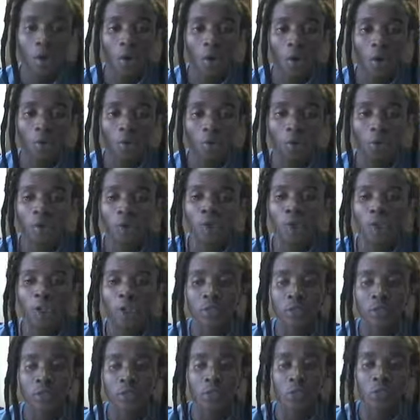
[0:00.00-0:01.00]
or of
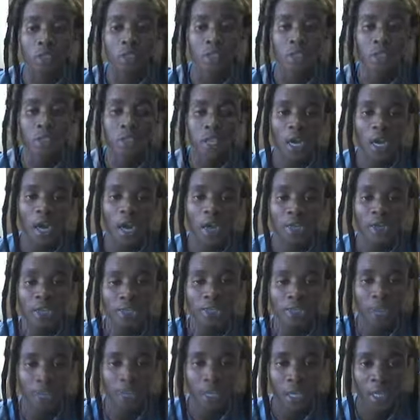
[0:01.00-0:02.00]
trying to search our
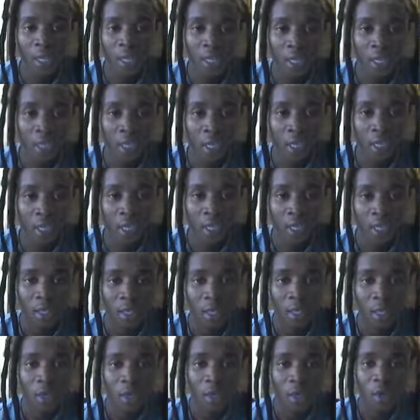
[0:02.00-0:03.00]
understanding
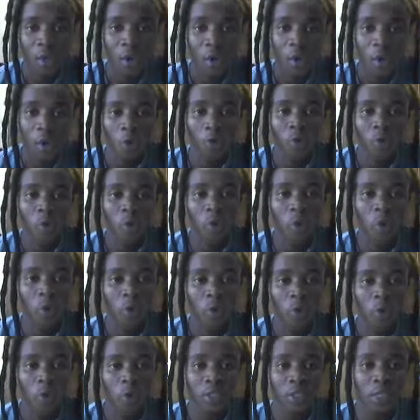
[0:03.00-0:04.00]
of
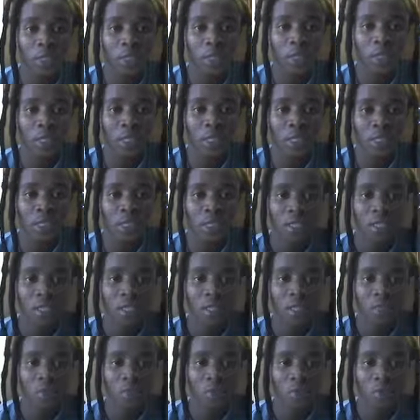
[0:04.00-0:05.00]
what was the passage
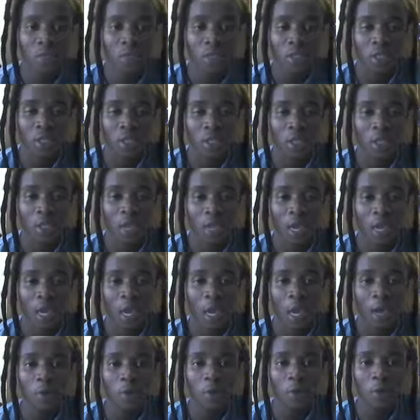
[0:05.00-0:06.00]
saying to us.
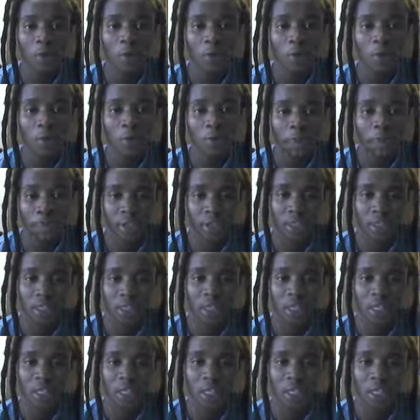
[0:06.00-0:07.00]
Language work.
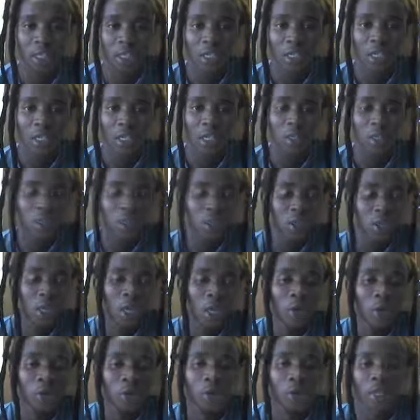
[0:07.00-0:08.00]

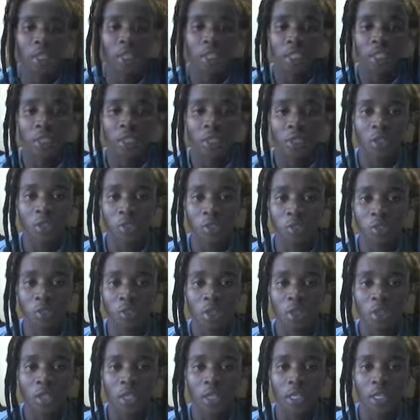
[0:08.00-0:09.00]
Now here they say you
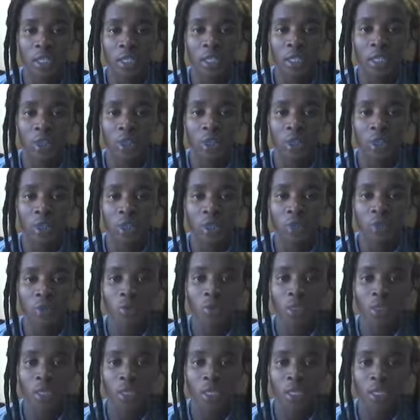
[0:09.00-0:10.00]
should circle the word
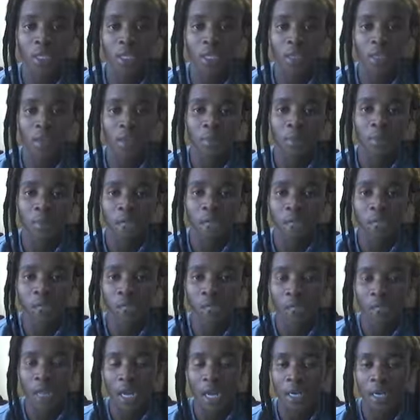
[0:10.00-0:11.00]
closest in the
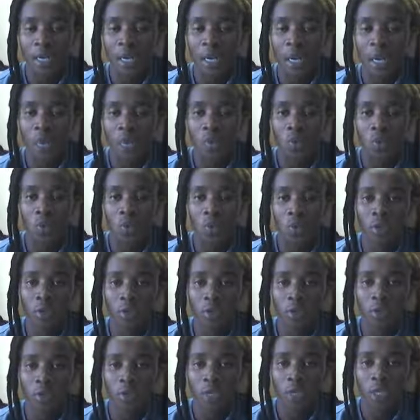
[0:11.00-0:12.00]
meaning, underline
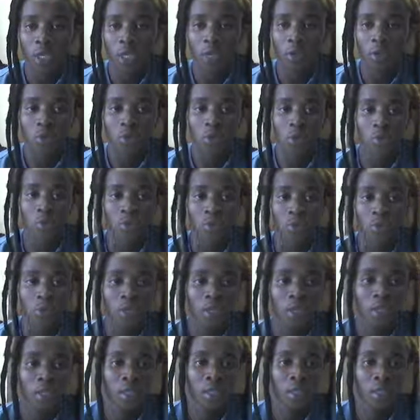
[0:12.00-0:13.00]
words as used
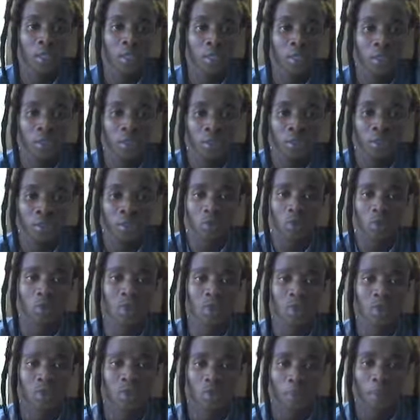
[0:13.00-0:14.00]
in the article
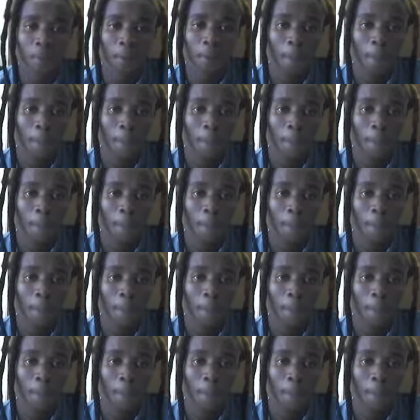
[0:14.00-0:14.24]
Tsotsital.